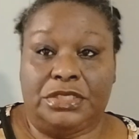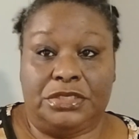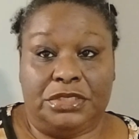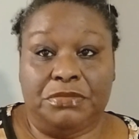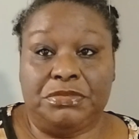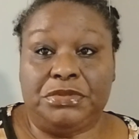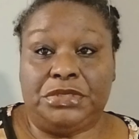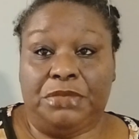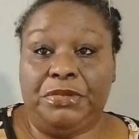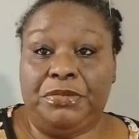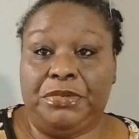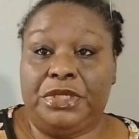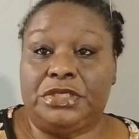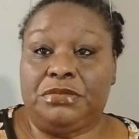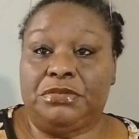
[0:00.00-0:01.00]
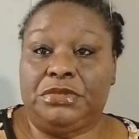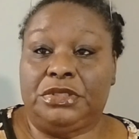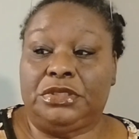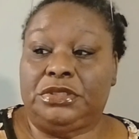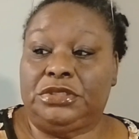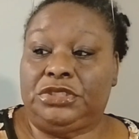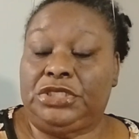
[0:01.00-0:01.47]
Some people get some
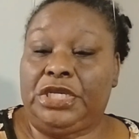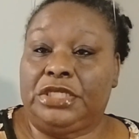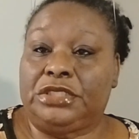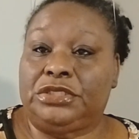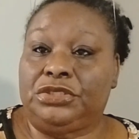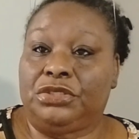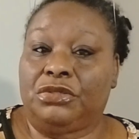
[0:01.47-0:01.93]
little good checks,